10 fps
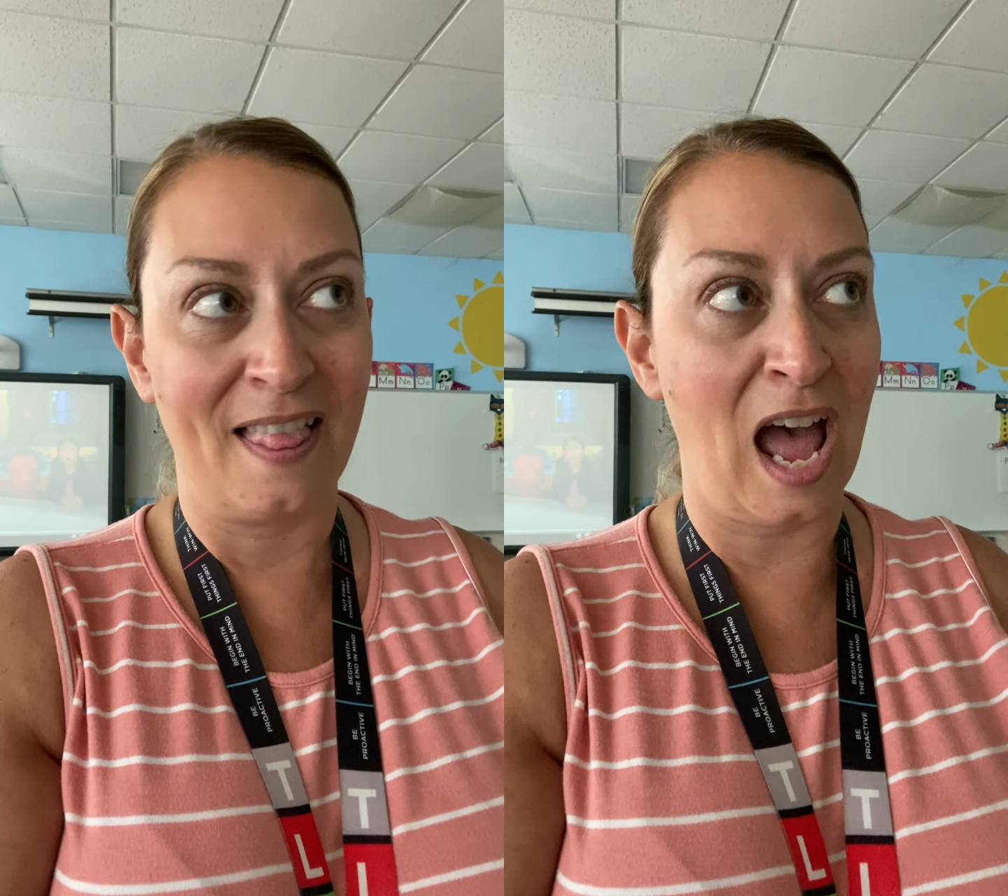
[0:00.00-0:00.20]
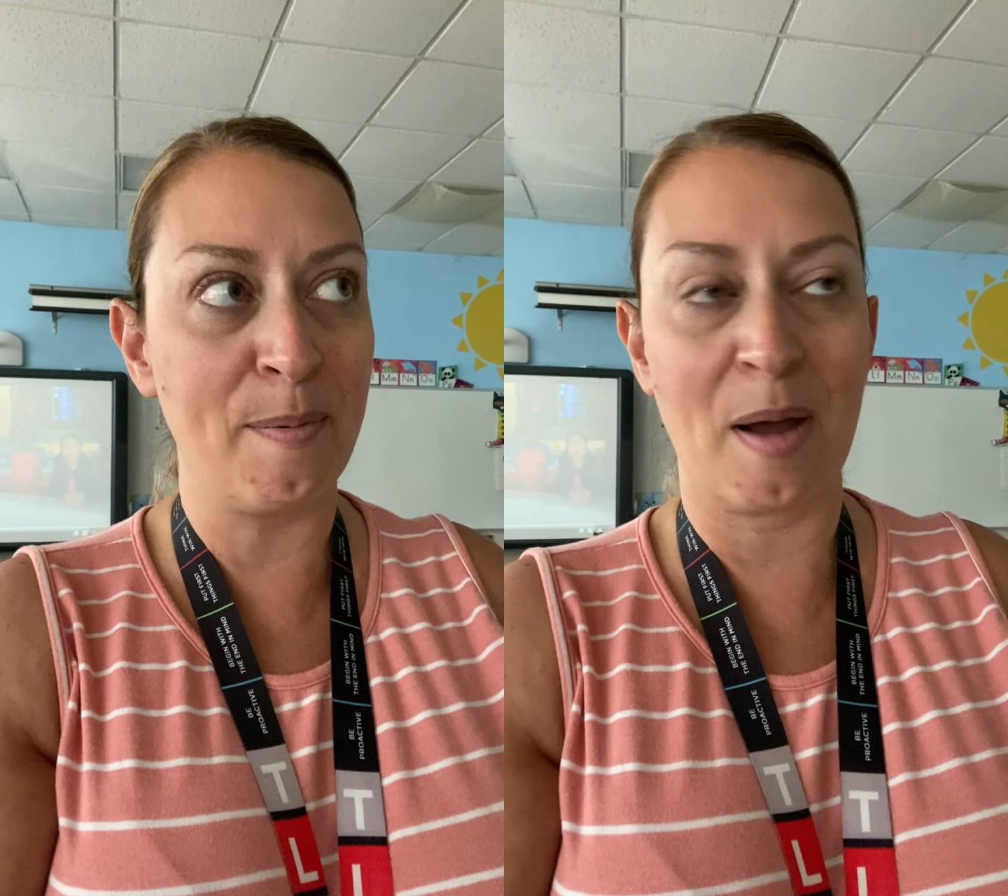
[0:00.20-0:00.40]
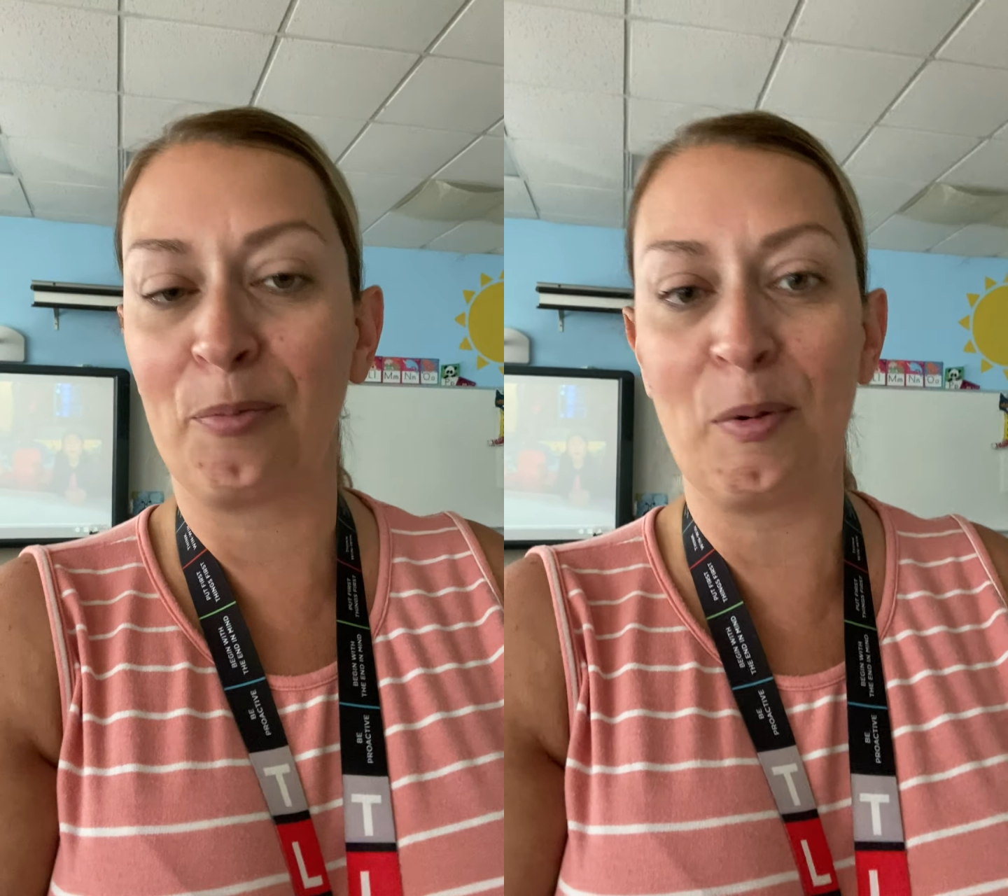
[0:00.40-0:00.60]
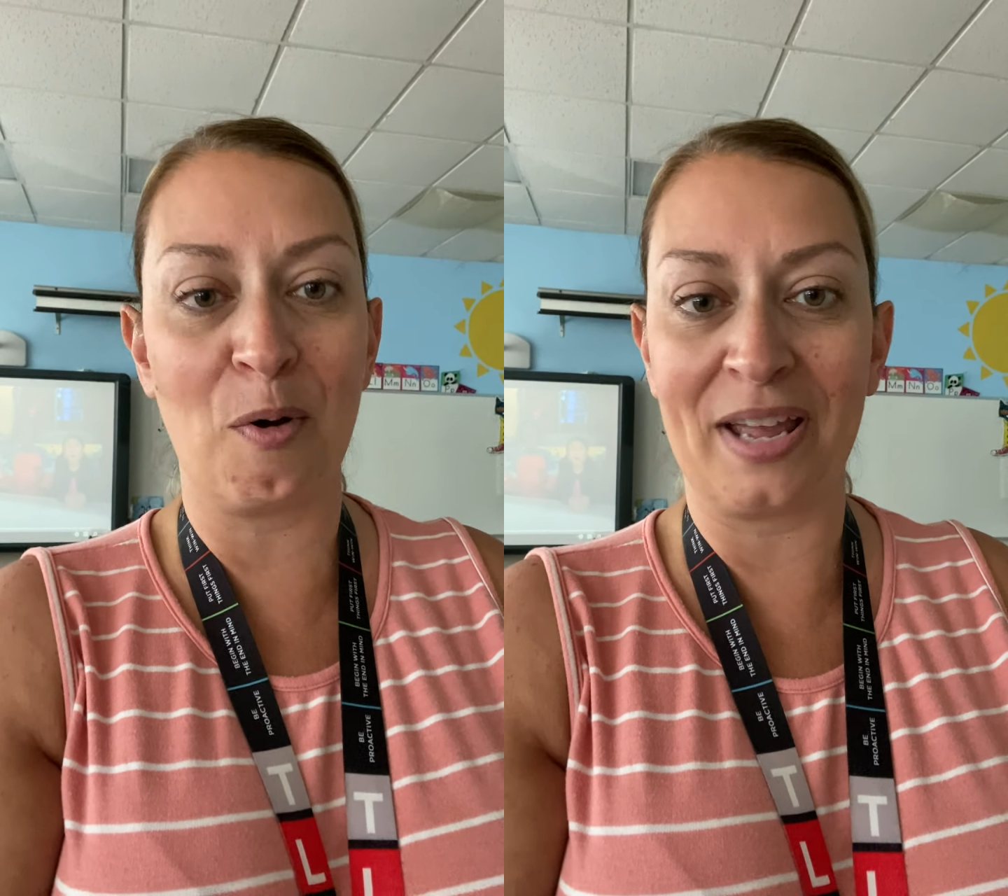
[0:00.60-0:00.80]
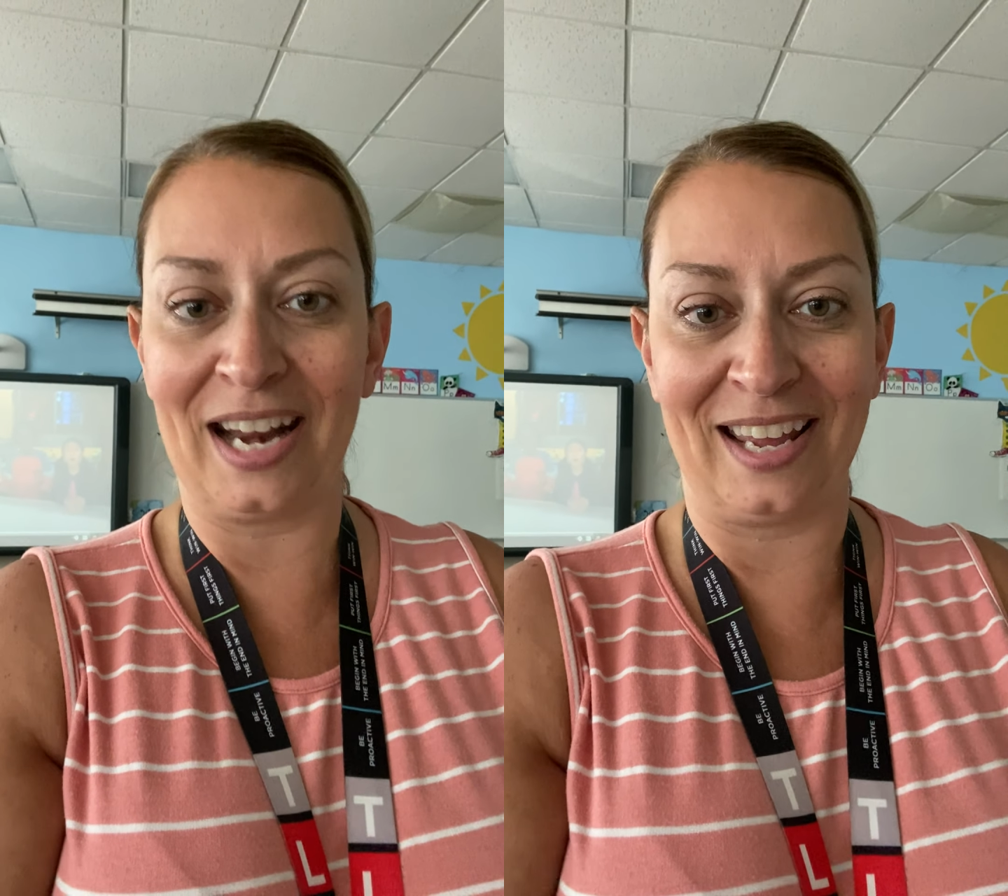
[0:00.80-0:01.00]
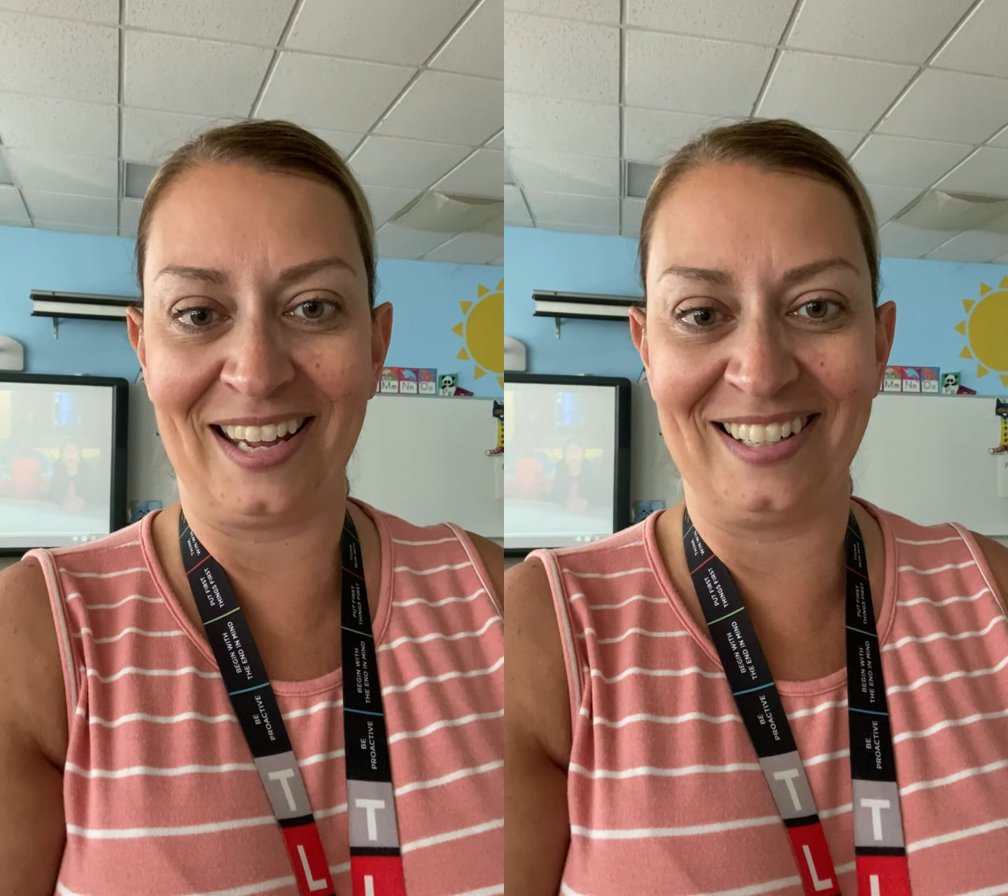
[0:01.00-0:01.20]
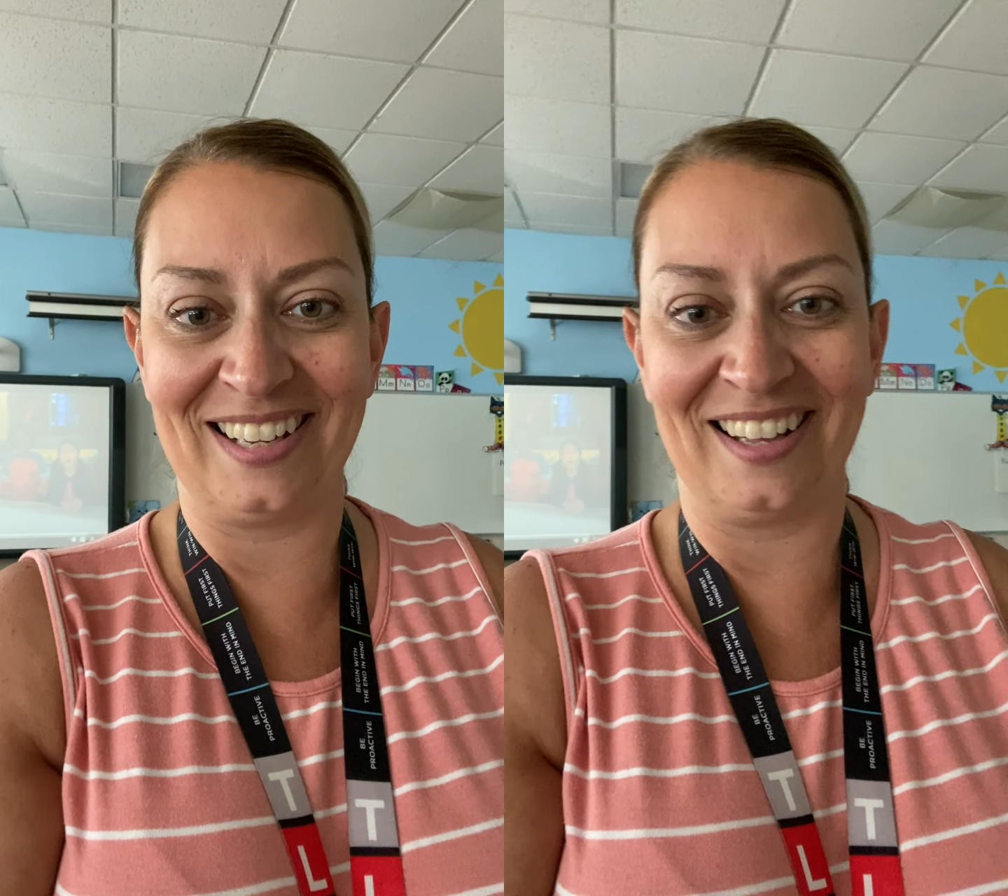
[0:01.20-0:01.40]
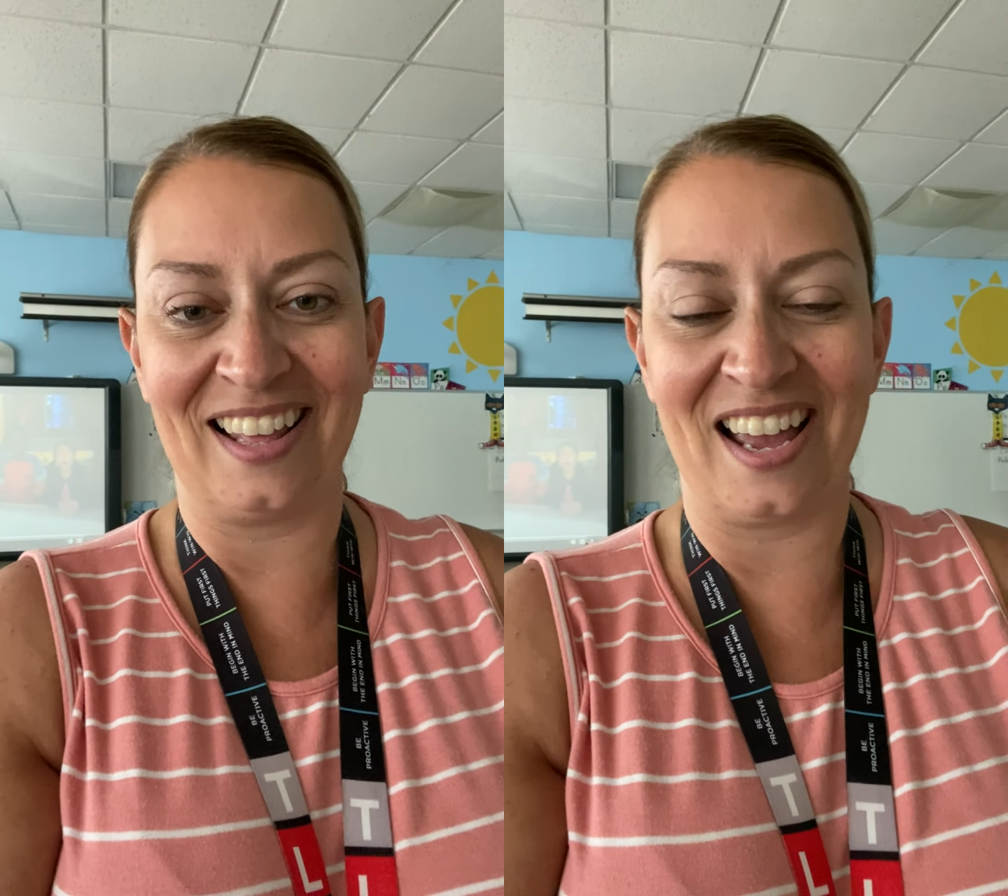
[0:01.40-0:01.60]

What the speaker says: I probably won't get it until